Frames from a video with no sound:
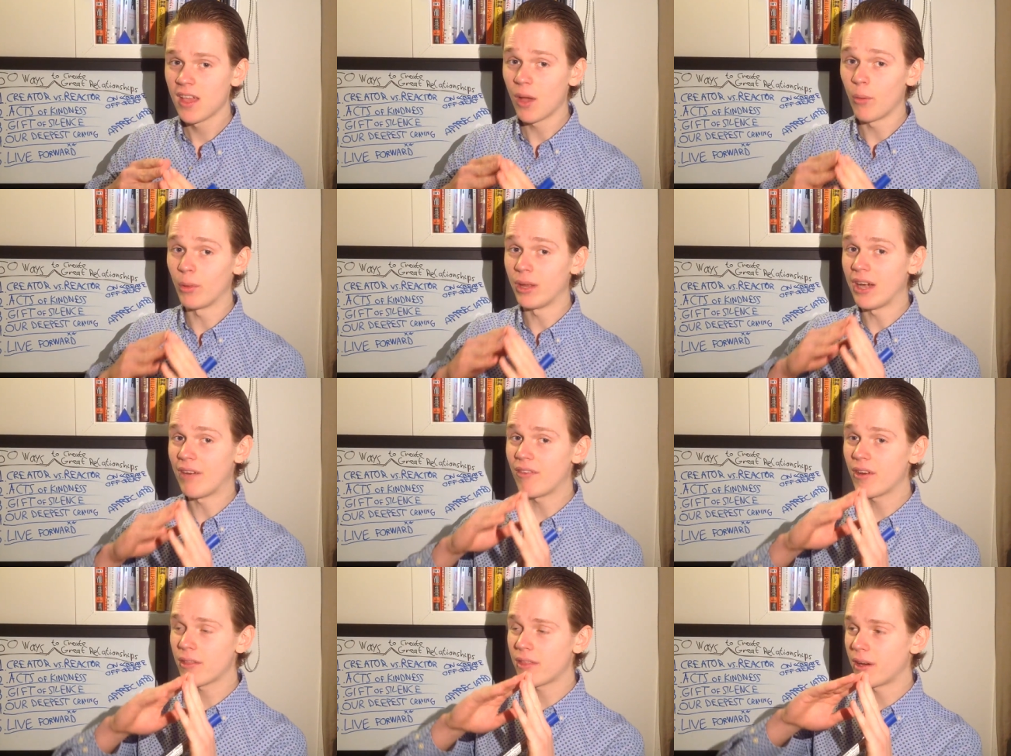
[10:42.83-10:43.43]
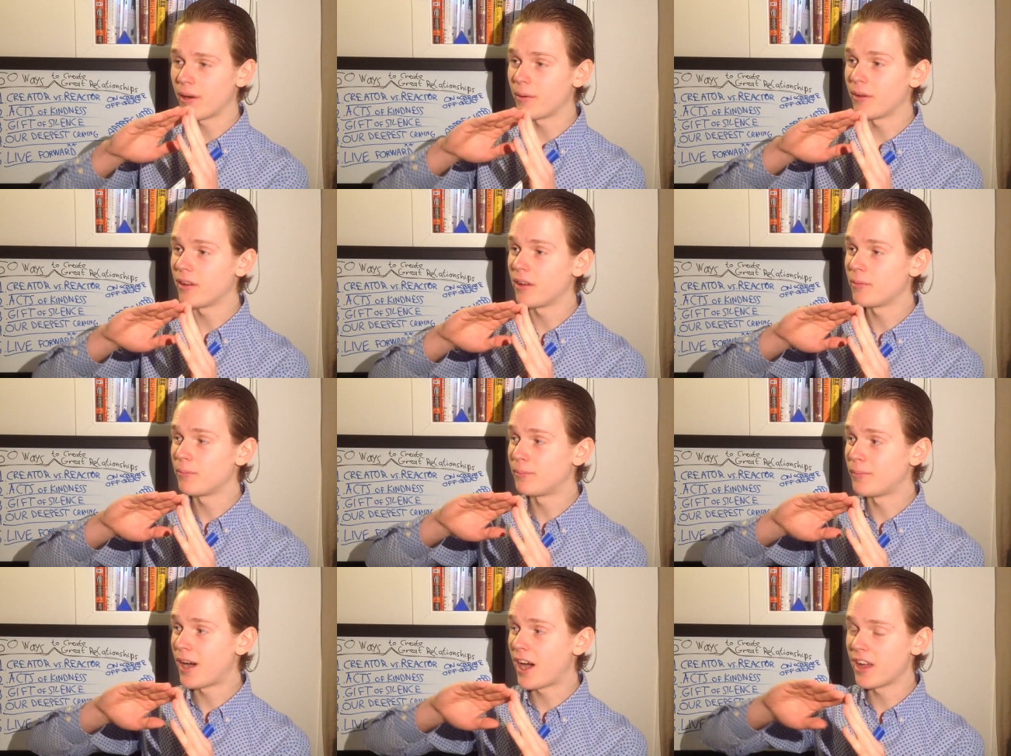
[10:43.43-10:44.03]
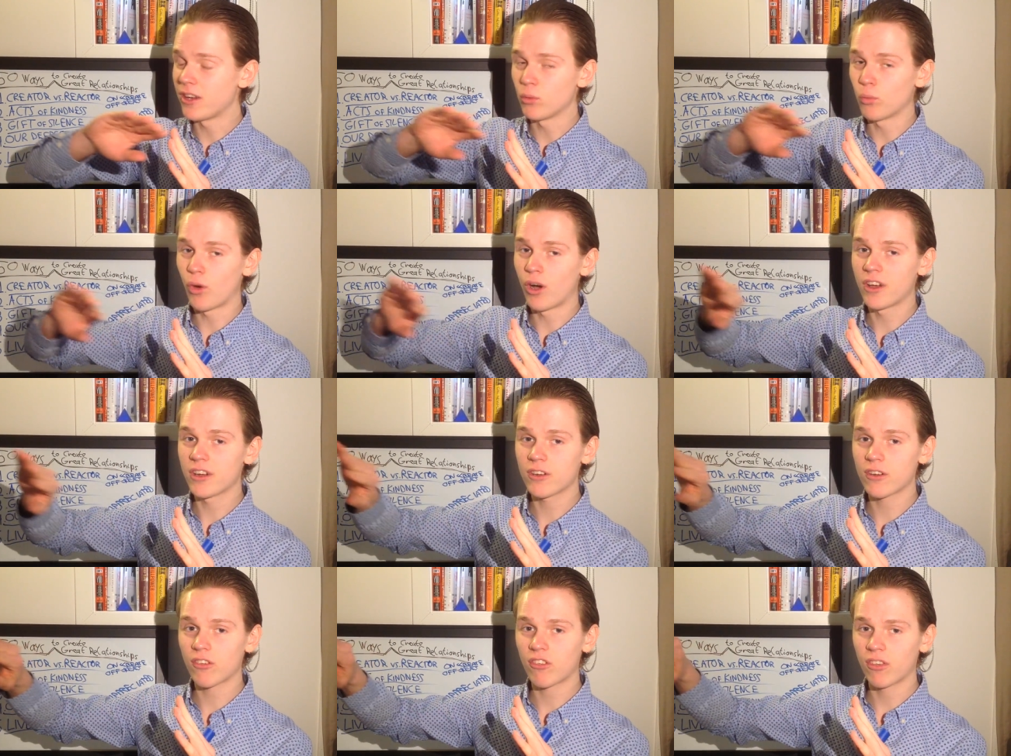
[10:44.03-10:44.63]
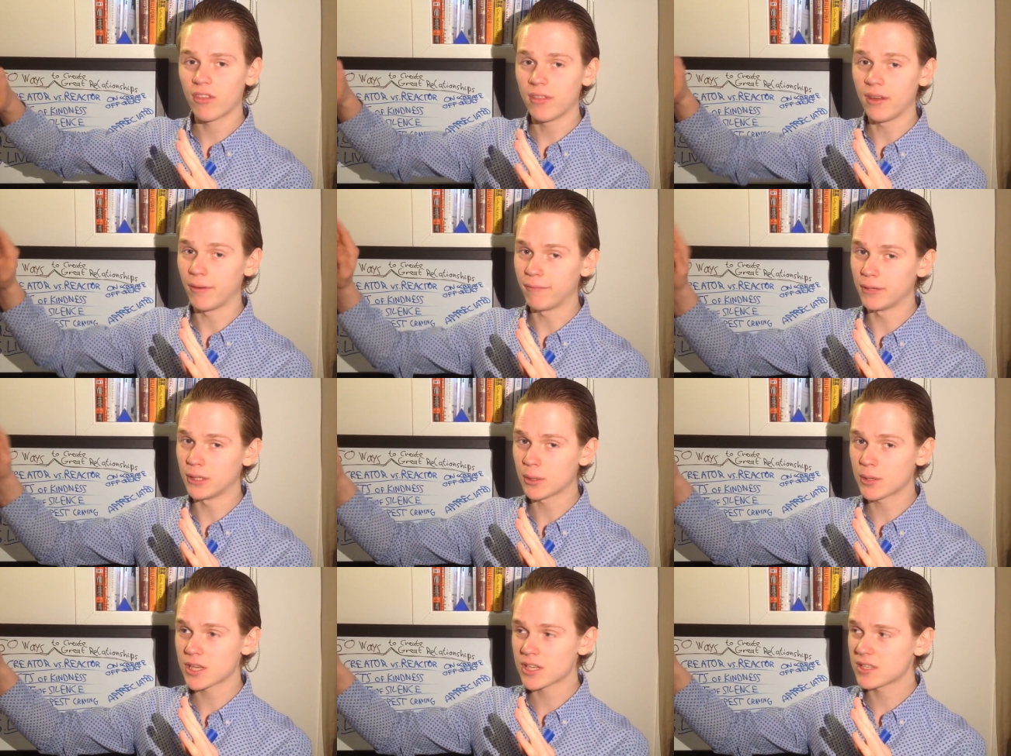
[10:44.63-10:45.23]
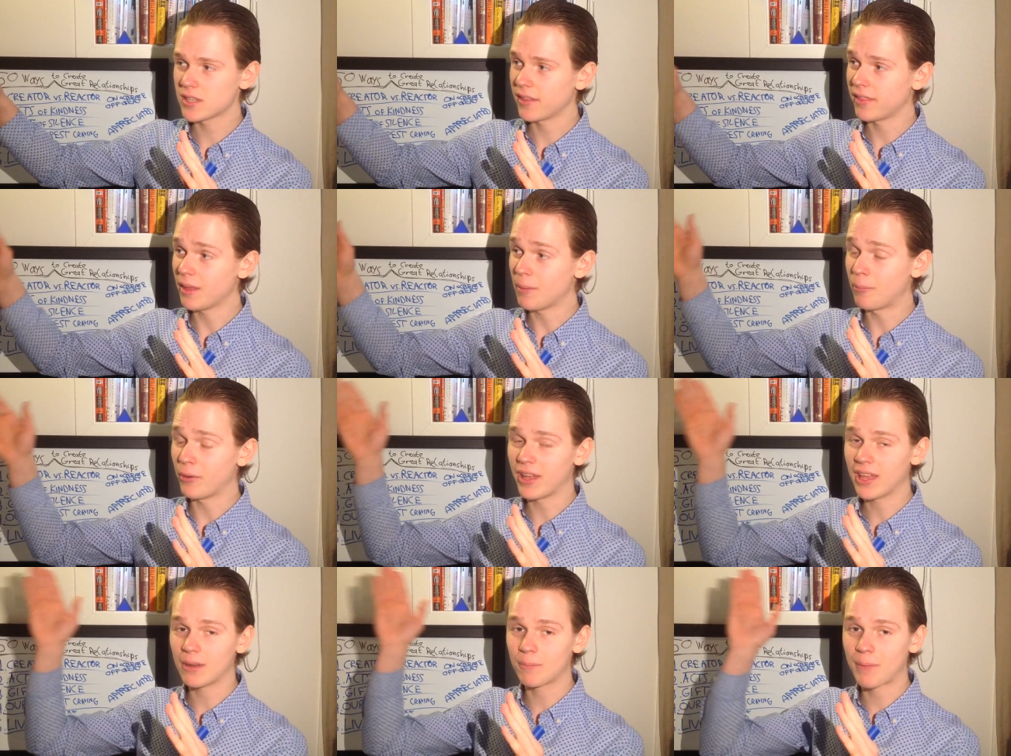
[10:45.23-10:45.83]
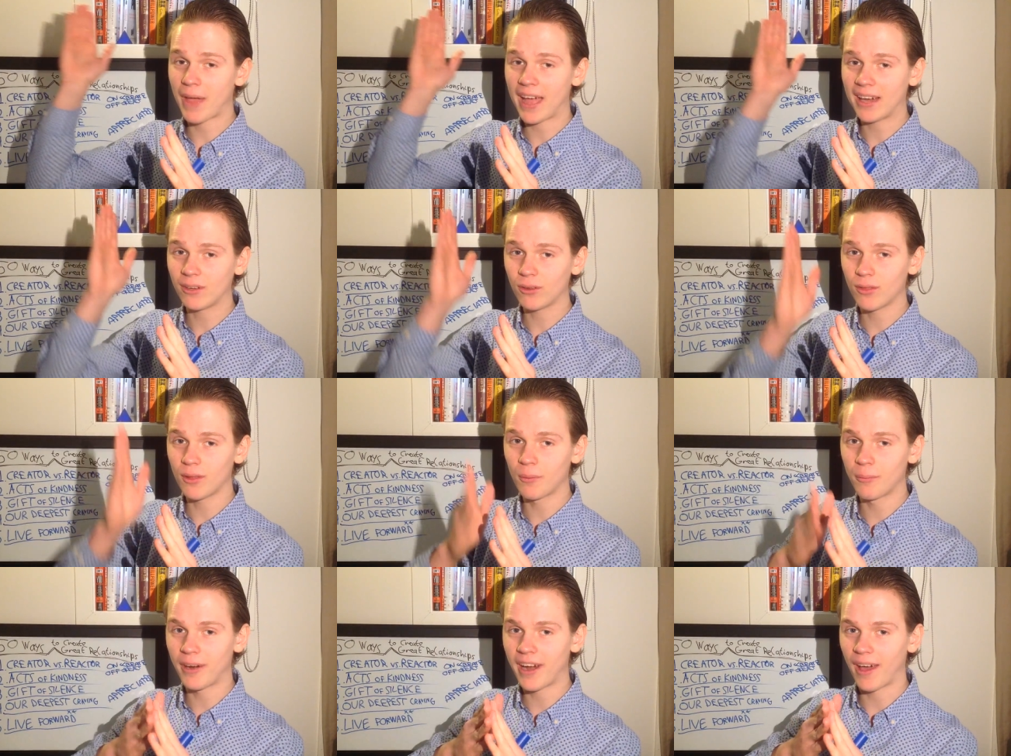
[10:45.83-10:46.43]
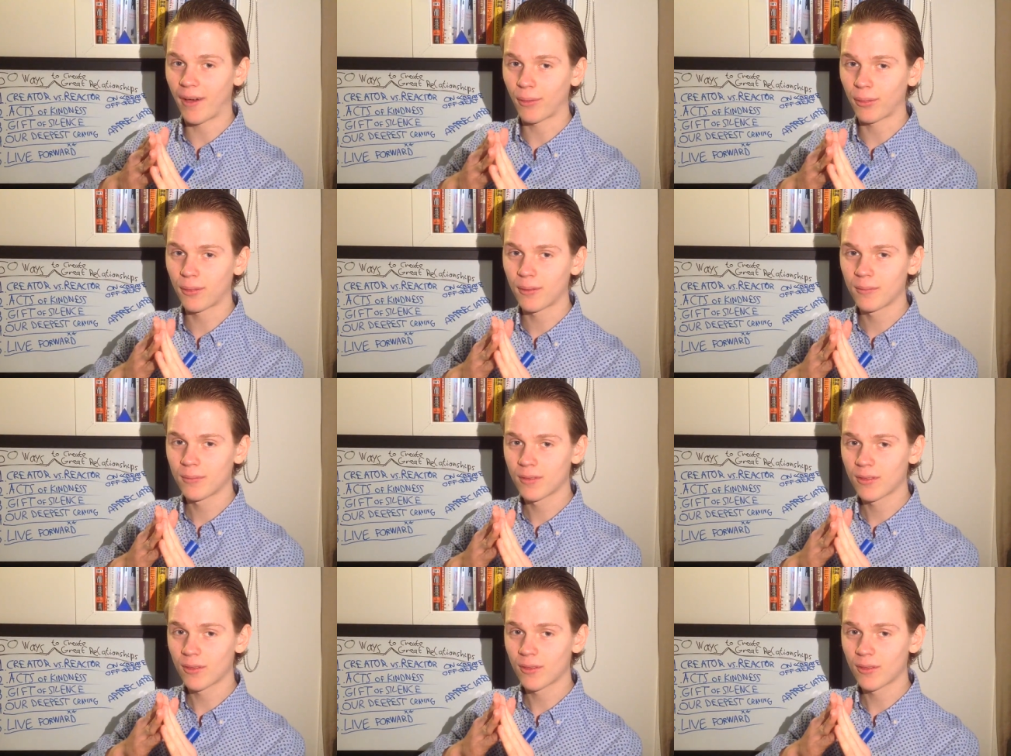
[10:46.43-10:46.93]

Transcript: Whenever their mind wanders, their focus, they bring it back to their breath,